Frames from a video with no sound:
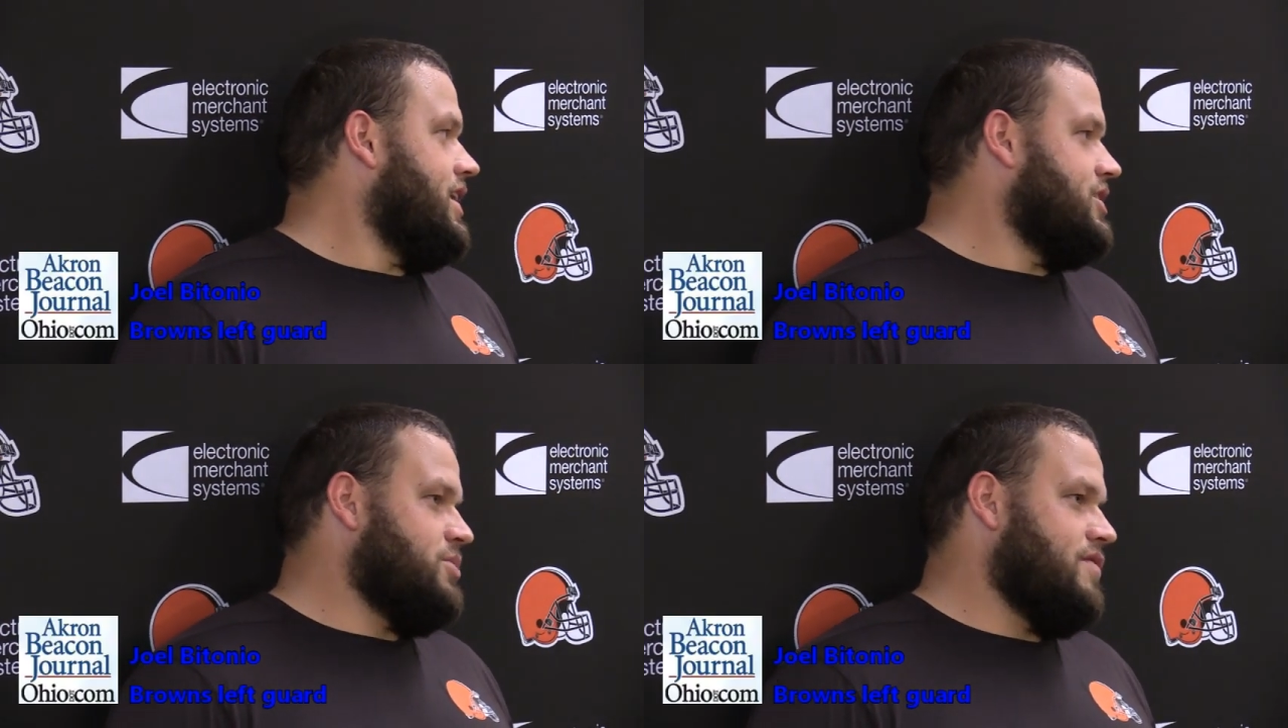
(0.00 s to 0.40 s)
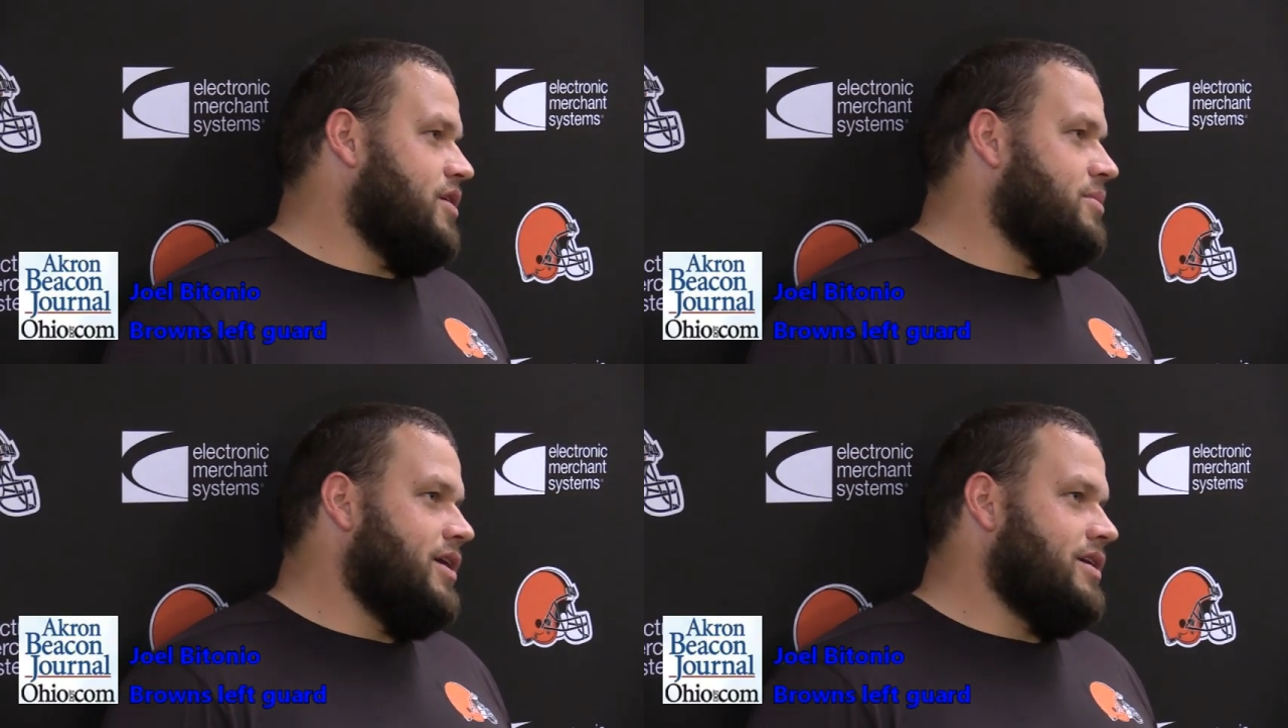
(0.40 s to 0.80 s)
That's one of
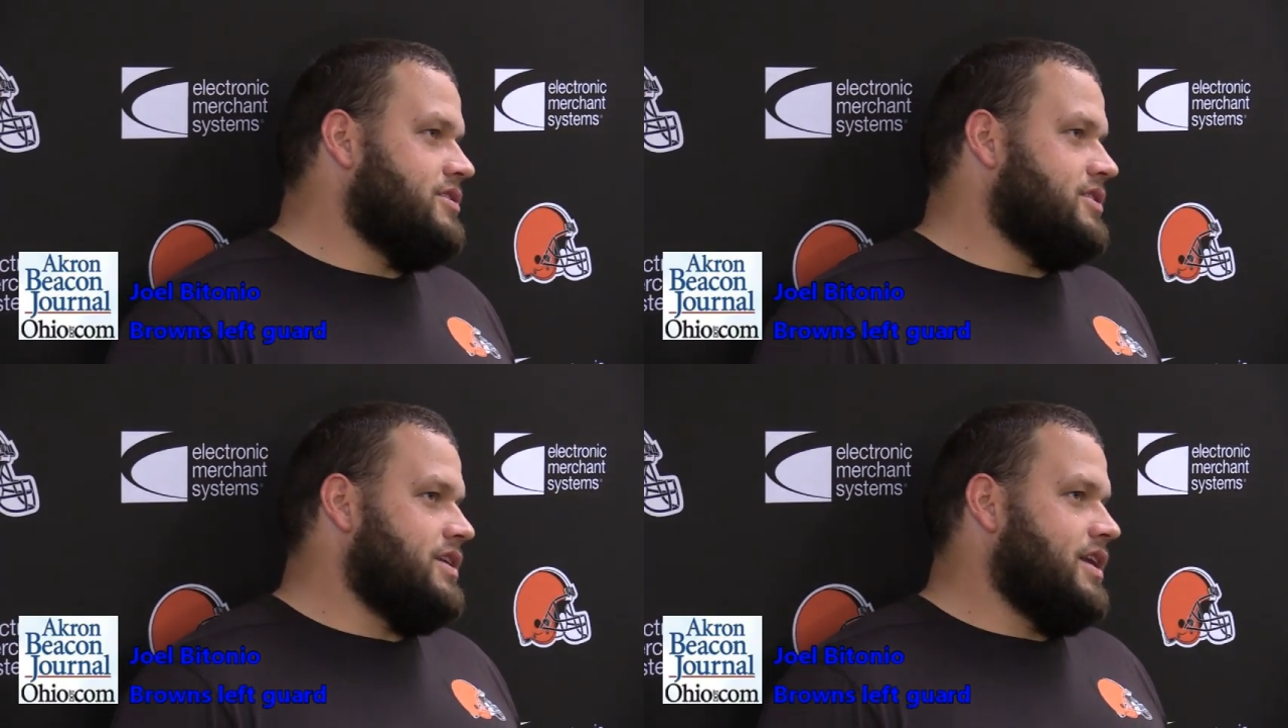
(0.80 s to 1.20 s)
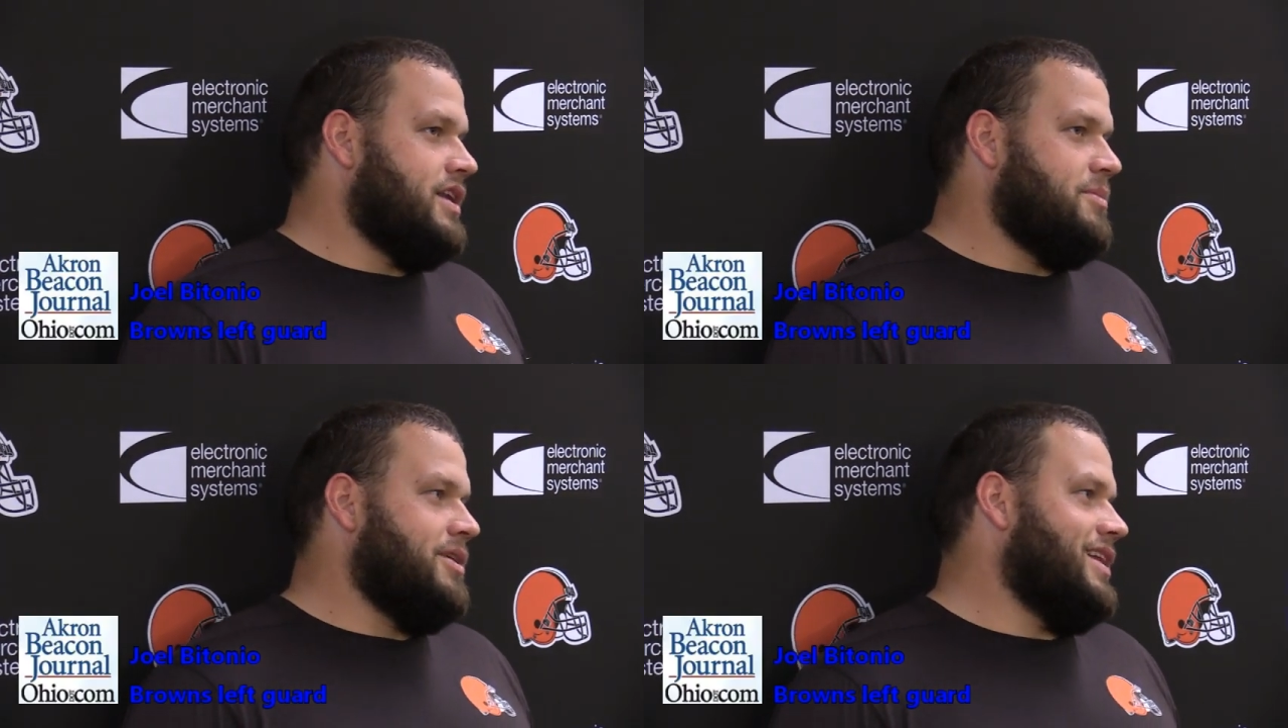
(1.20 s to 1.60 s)
our brothers, and
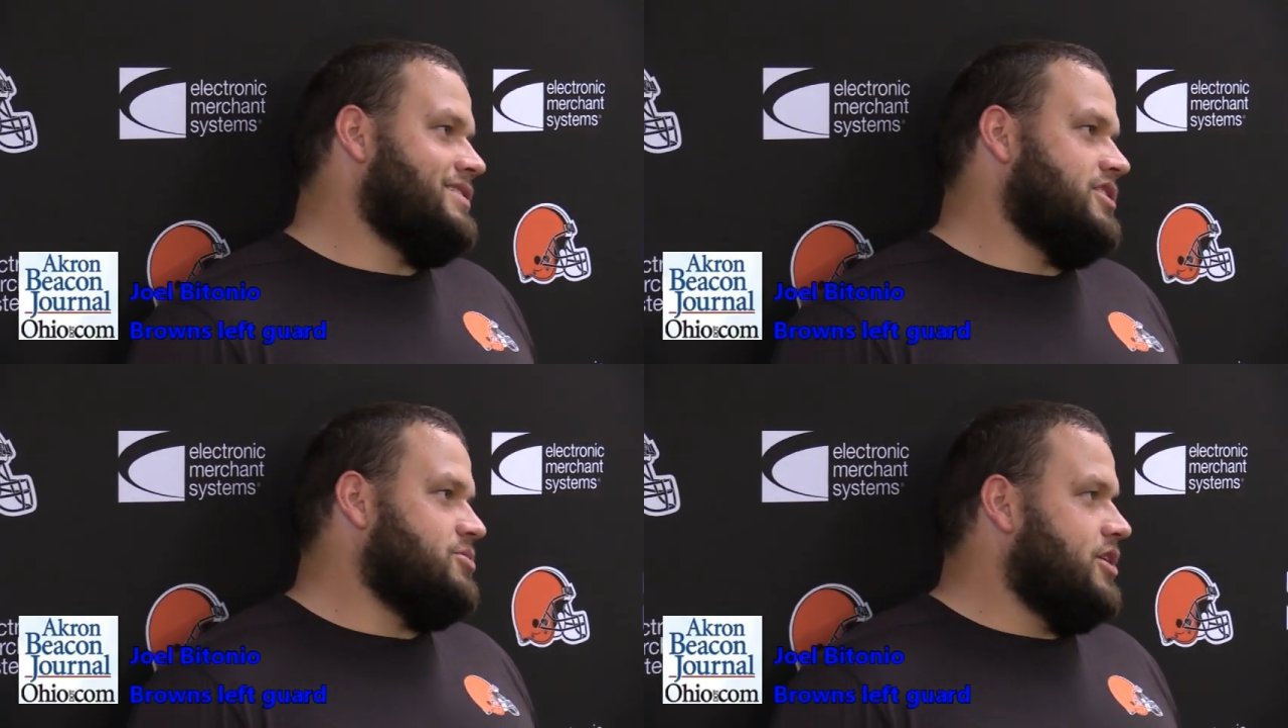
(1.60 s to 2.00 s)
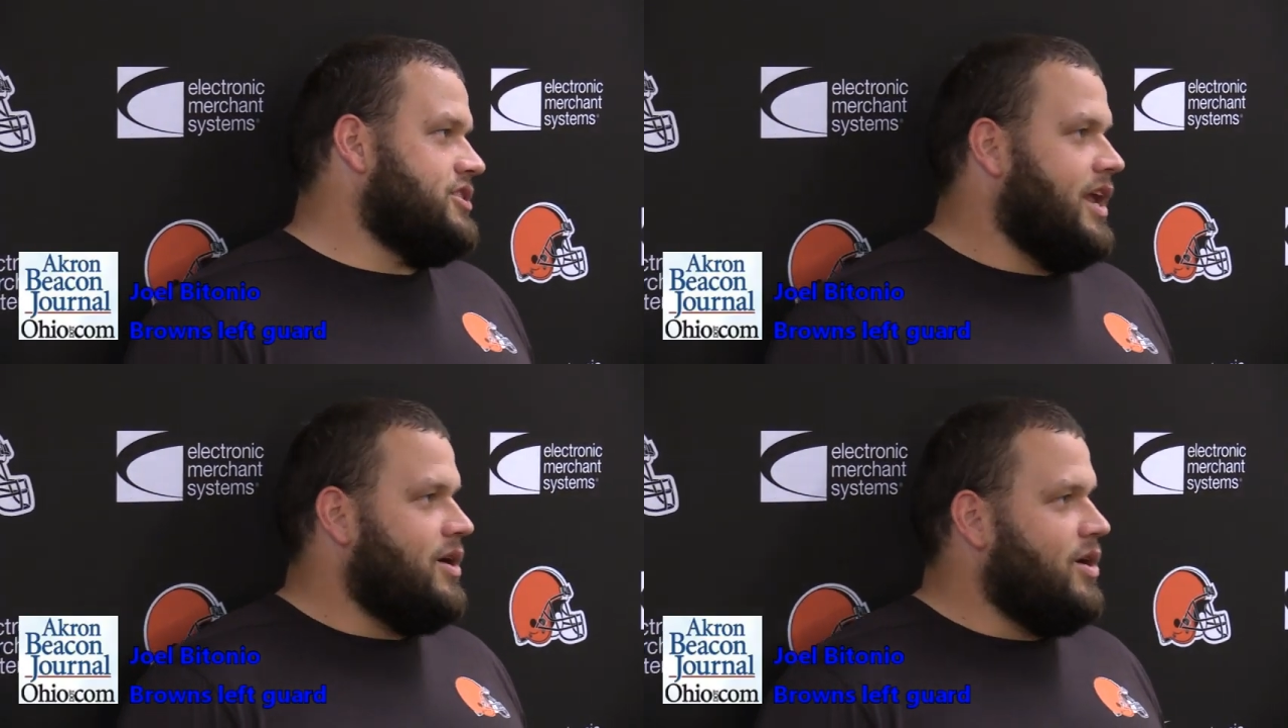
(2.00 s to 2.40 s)
to be in that
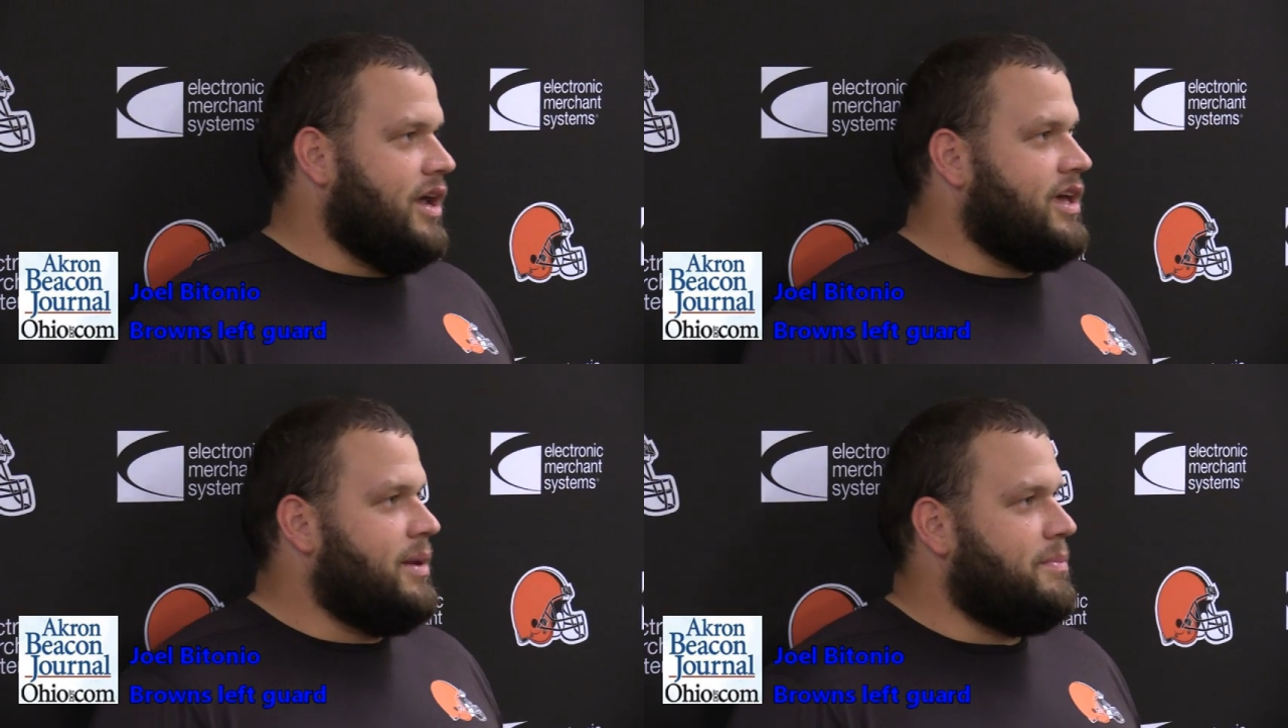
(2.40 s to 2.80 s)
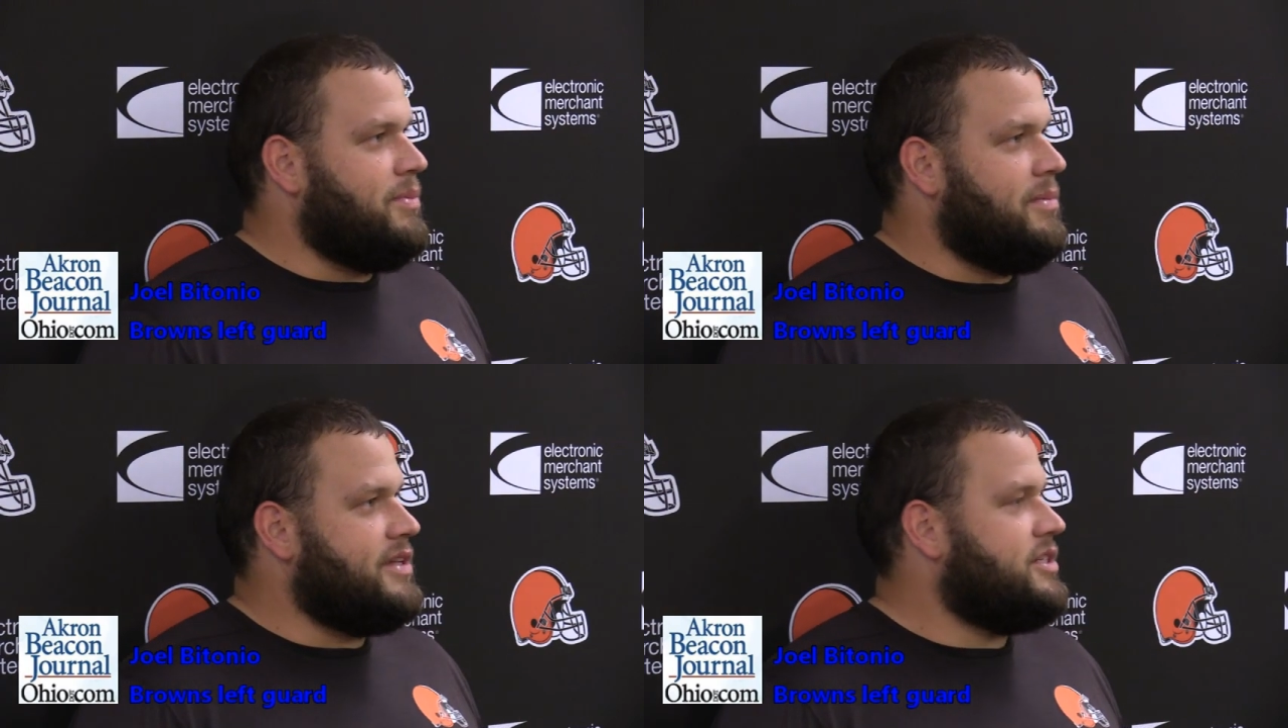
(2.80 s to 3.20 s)
situation, I don't know, I can't
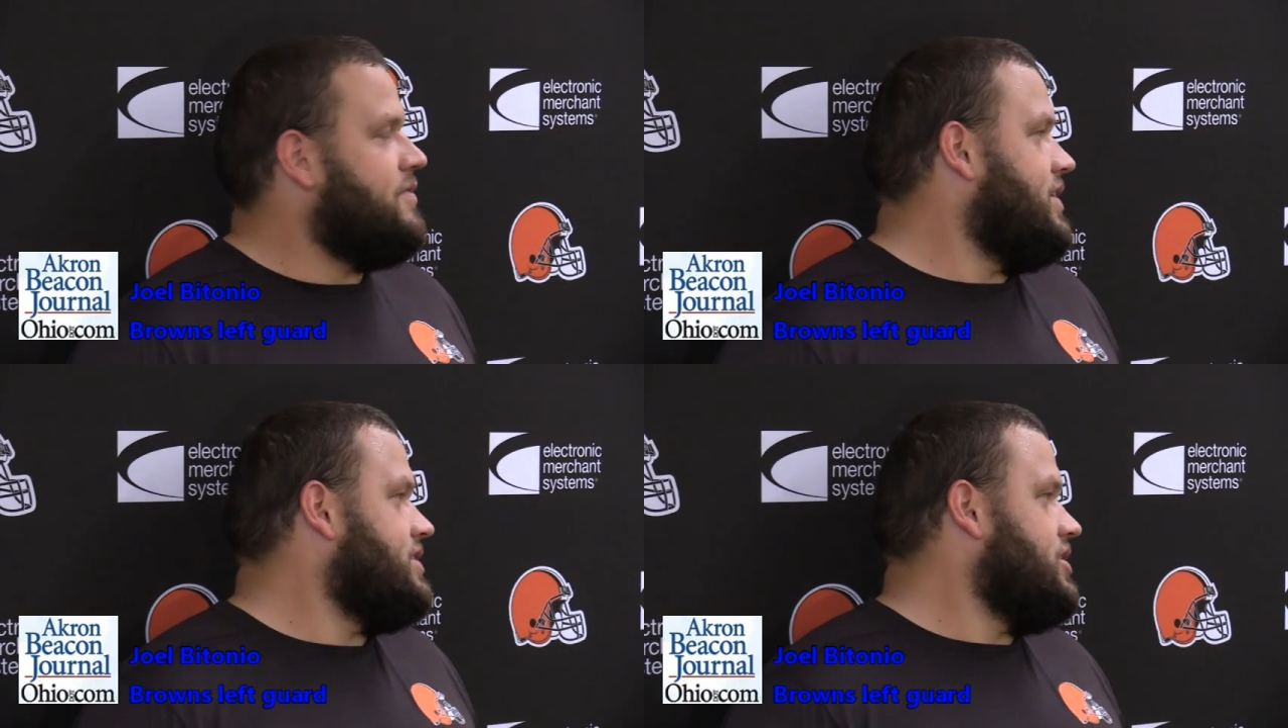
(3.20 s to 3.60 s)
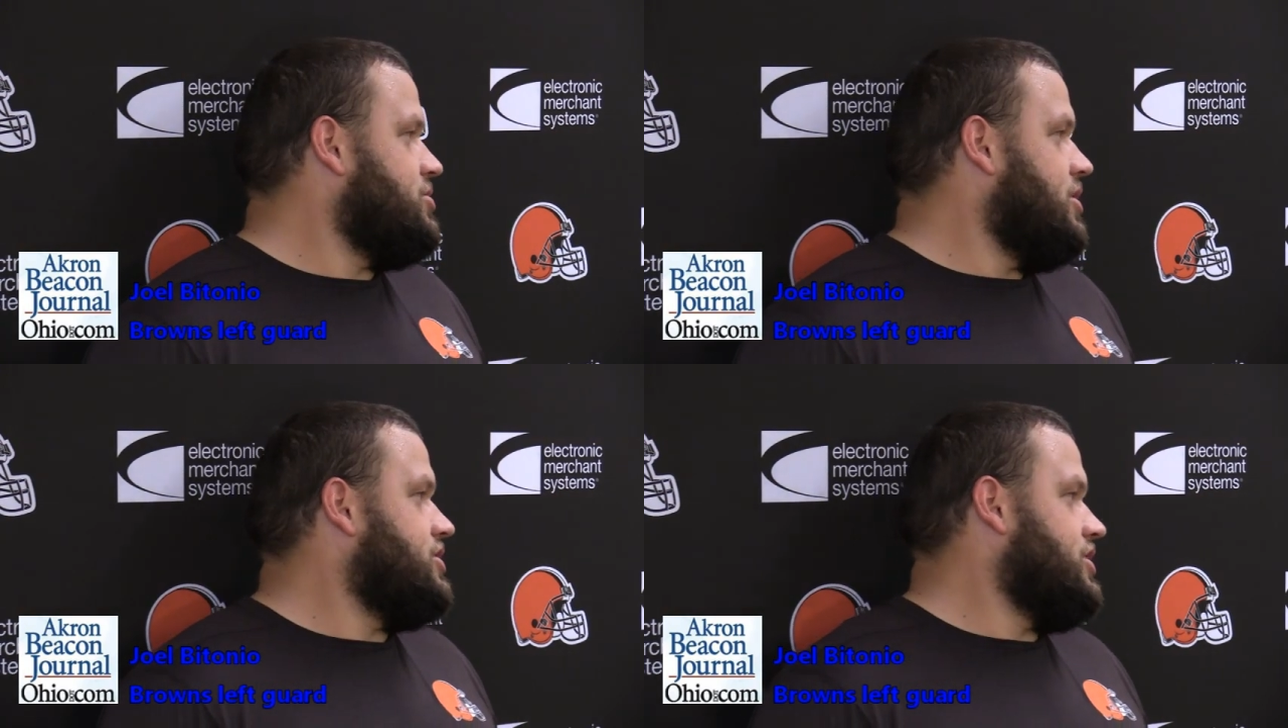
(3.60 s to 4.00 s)
put myself in that
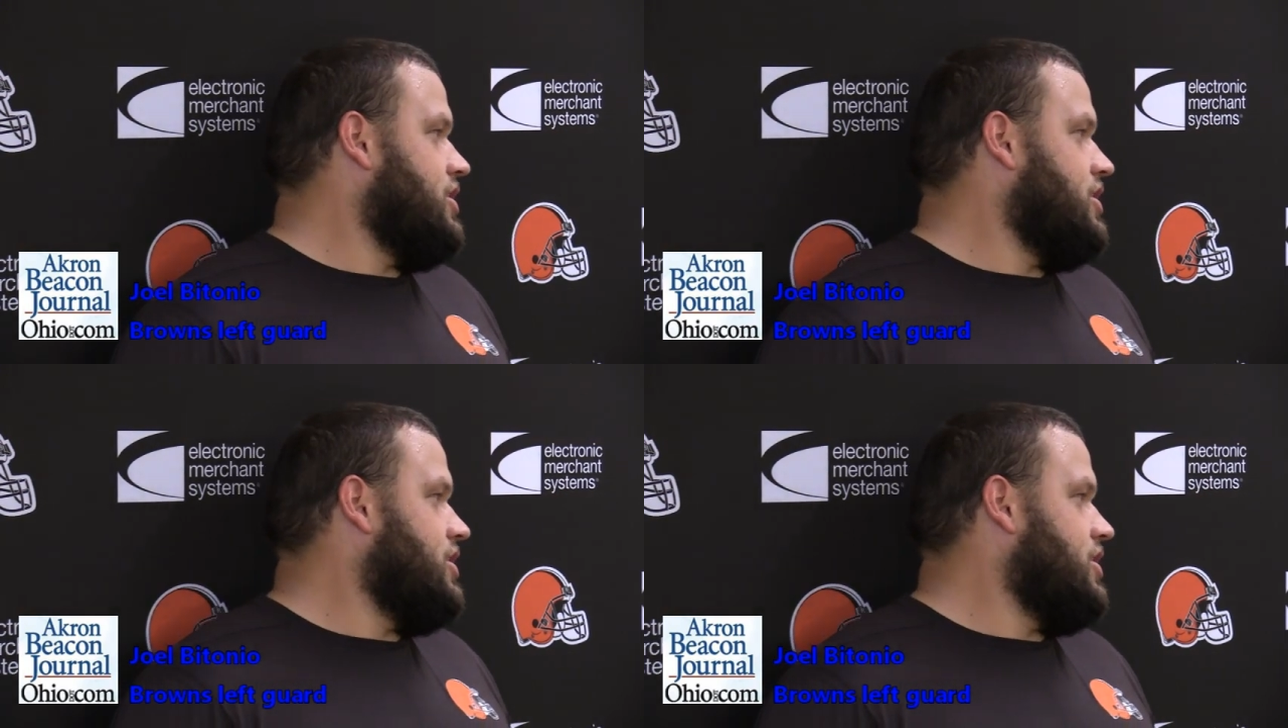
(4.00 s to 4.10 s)
situation.